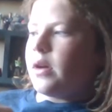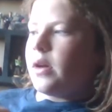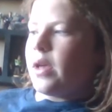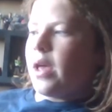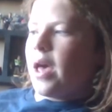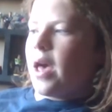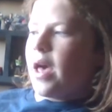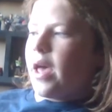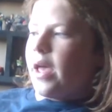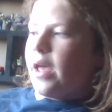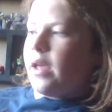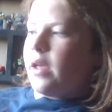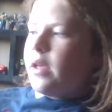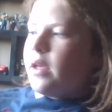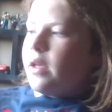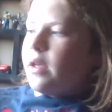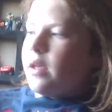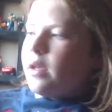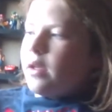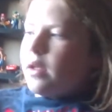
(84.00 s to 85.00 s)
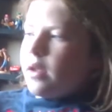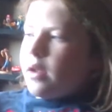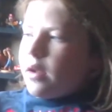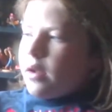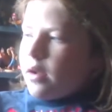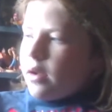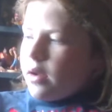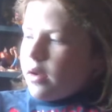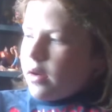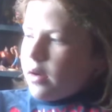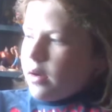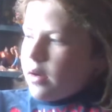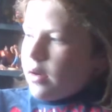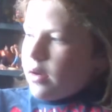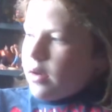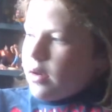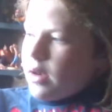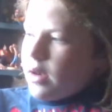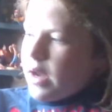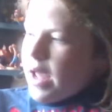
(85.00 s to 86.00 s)
Okay.
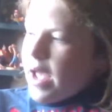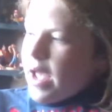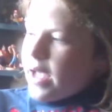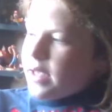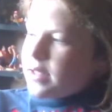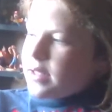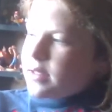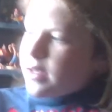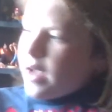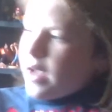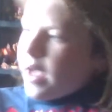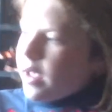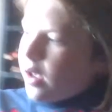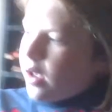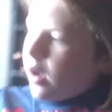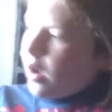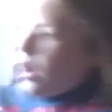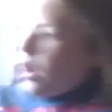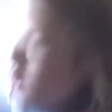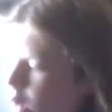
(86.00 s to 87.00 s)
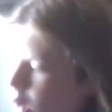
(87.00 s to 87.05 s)
Next, I got